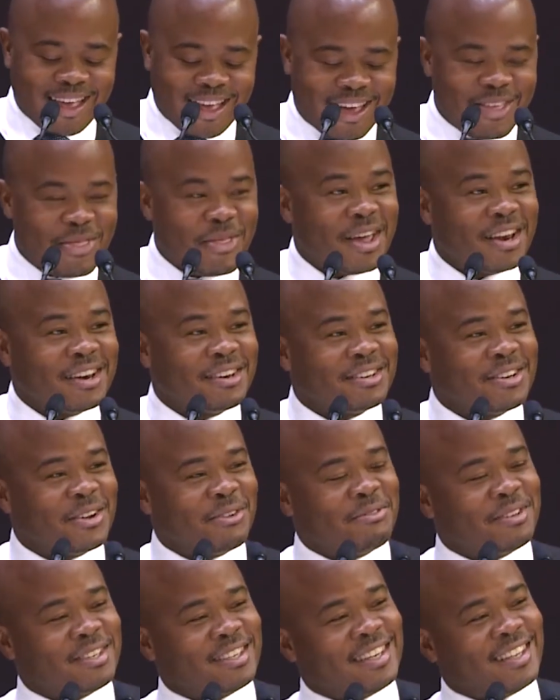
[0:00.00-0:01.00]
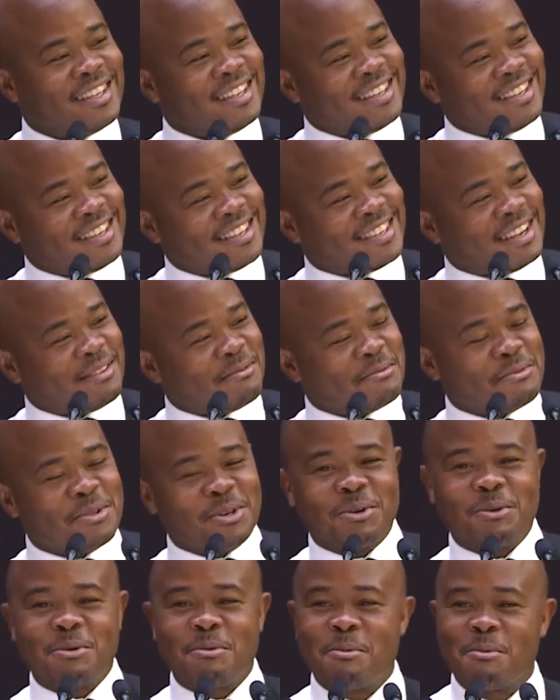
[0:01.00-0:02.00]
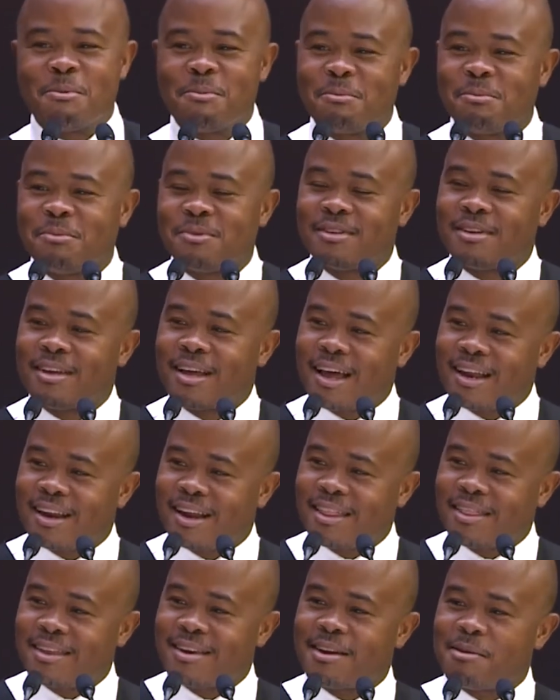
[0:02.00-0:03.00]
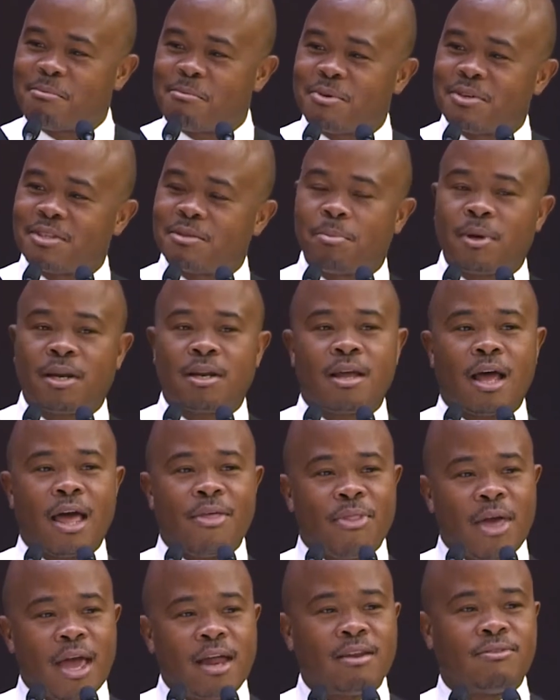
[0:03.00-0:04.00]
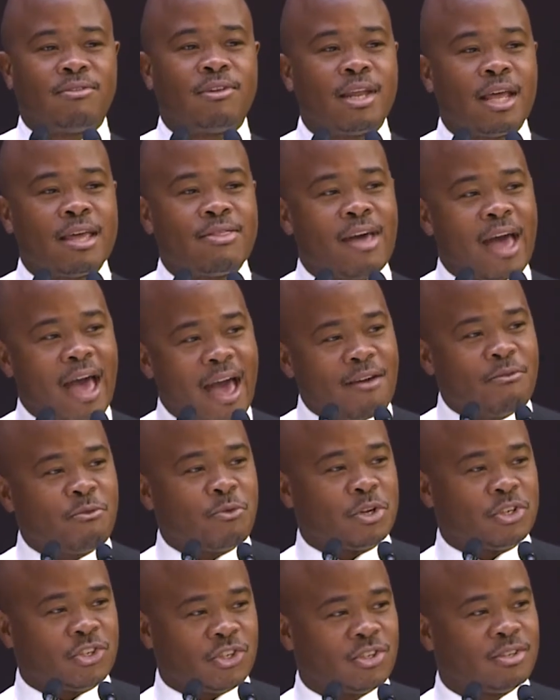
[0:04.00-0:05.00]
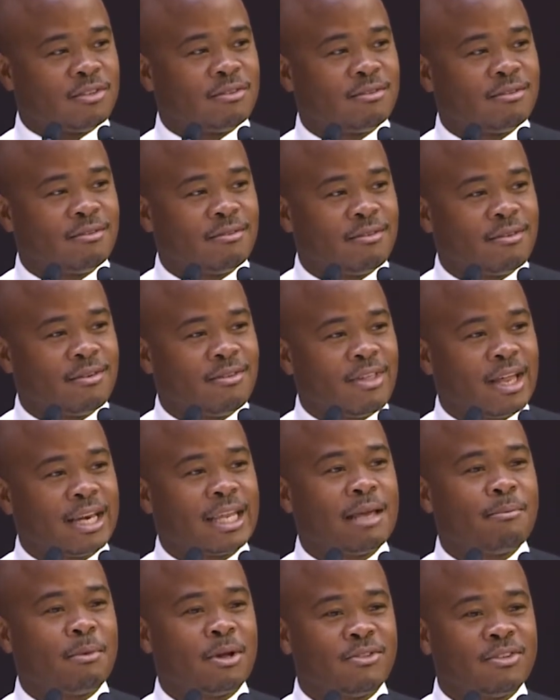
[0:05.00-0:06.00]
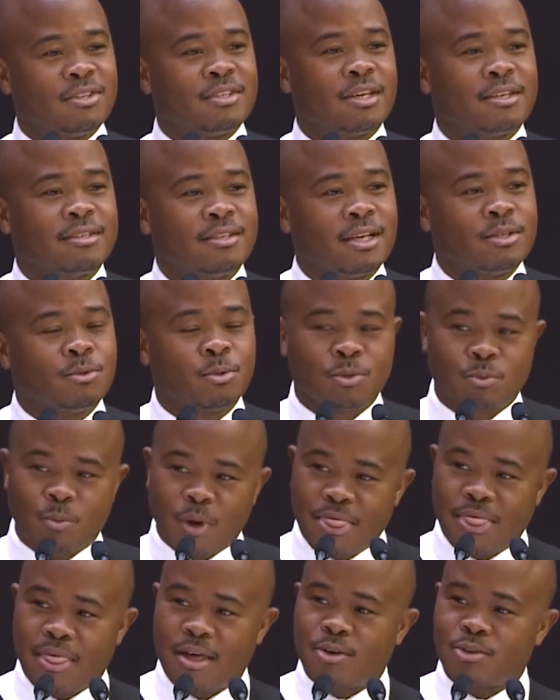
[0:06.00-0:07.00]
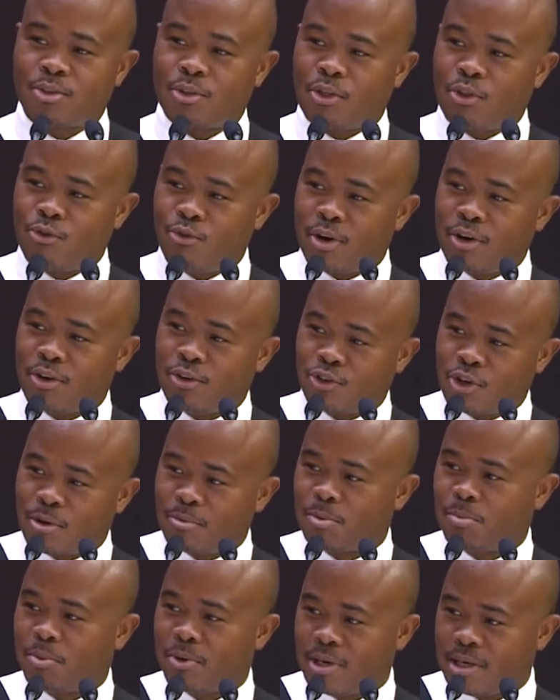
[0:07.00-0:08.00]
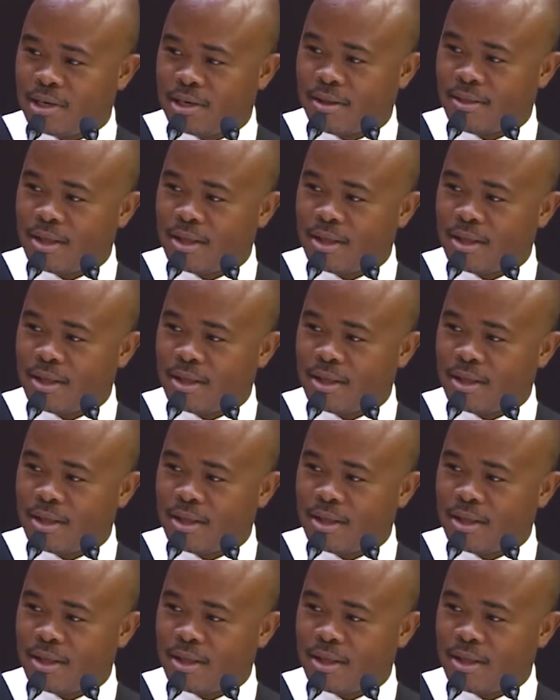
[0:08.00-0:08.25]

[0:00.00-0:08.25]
And then obviously some, had other numbers. But at the end of the day, the average that came out of this exercise was 1,300 jobs per leader.